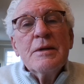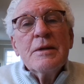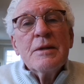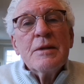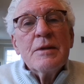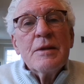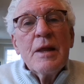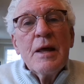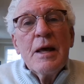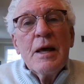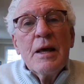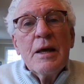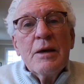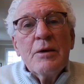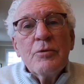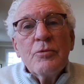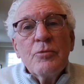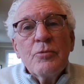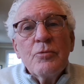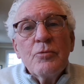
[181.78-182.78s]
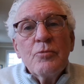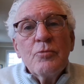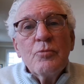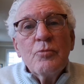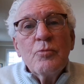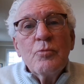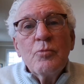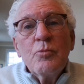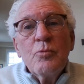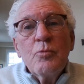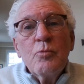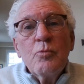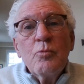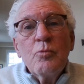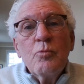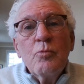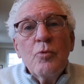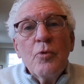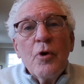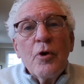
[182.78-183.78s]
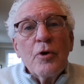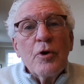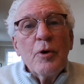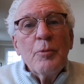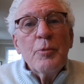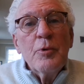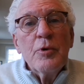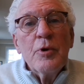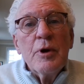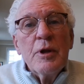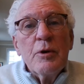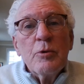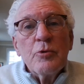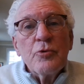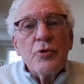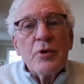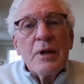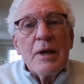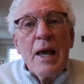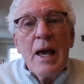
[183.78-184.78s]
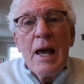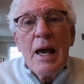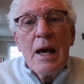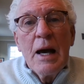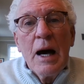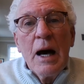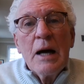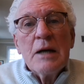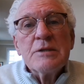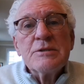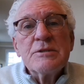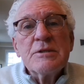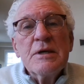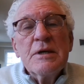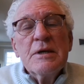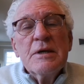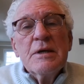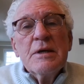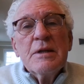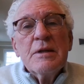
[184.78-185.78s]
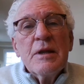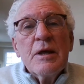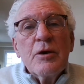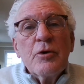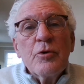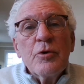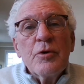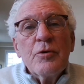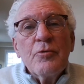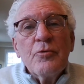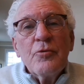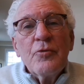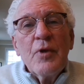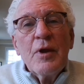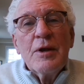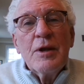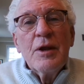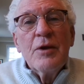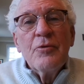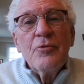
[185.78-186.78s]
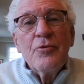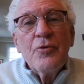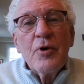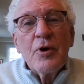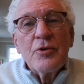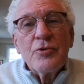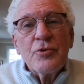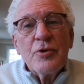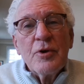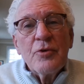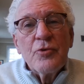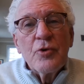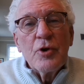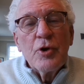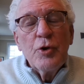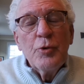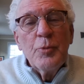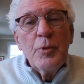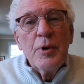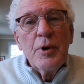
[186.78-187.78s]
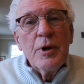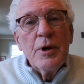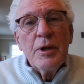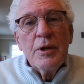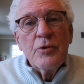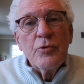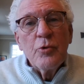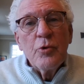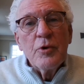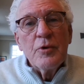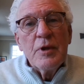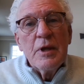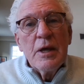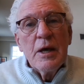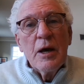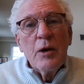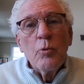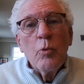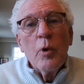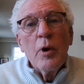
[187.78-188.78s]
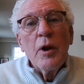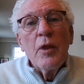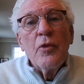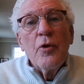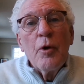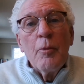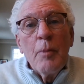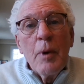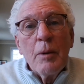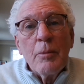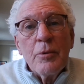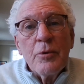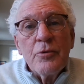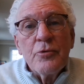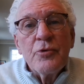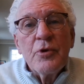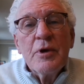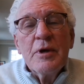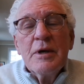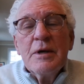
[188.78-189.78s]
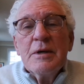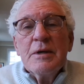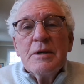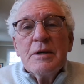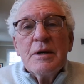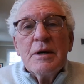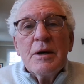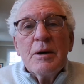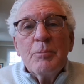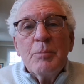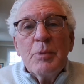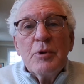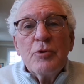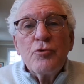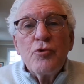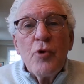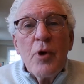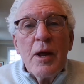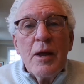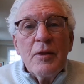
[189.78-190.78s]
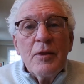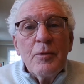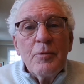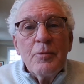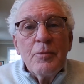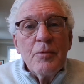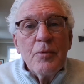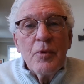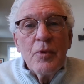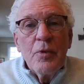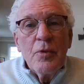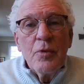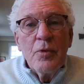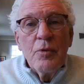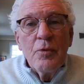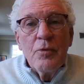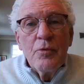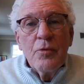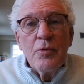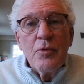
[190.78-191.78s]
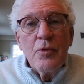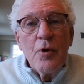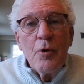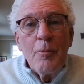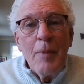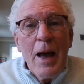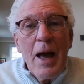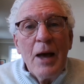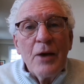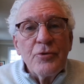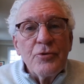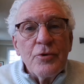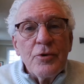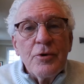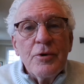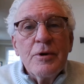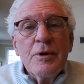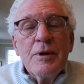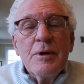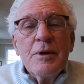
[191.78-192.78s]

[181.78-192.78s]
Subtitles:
Their community was in chaos. They didn't function as a community toward the end. One of their members betrayed their master.